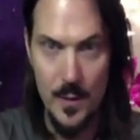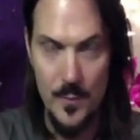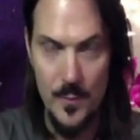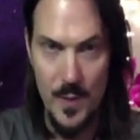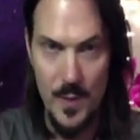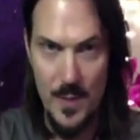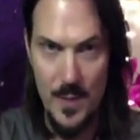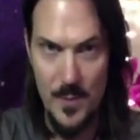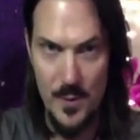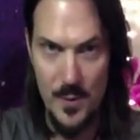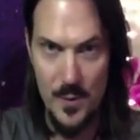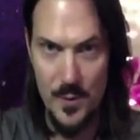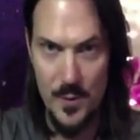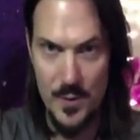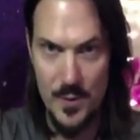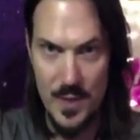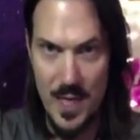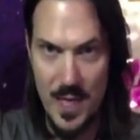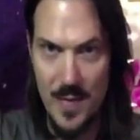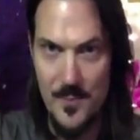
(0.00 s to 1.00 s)
people who's
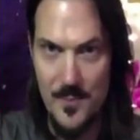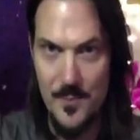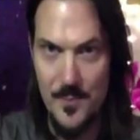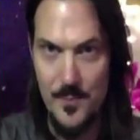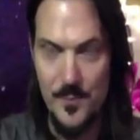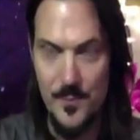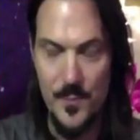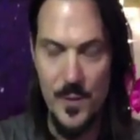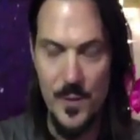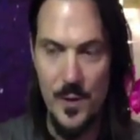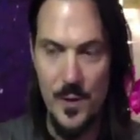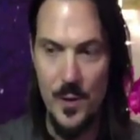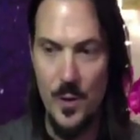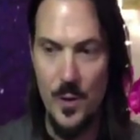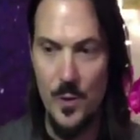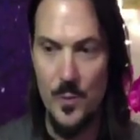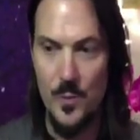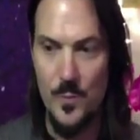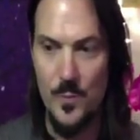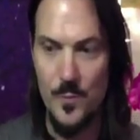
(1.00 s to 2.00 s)
got, you
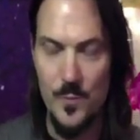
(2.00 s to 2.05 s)
know,